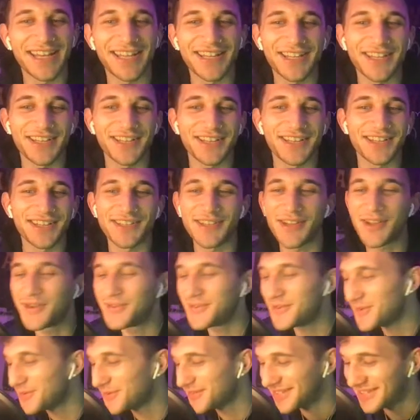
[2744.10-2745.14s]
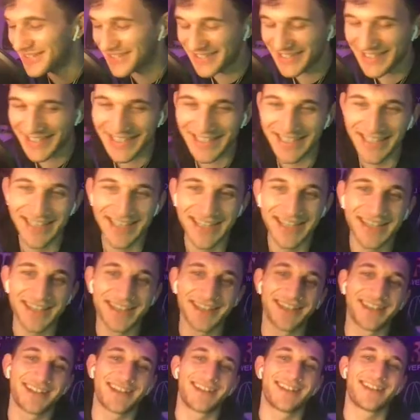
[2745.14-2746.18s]
but look, man. I'm sorry. I got
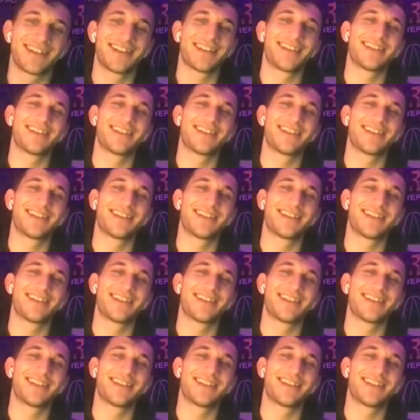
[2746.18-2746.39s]
to do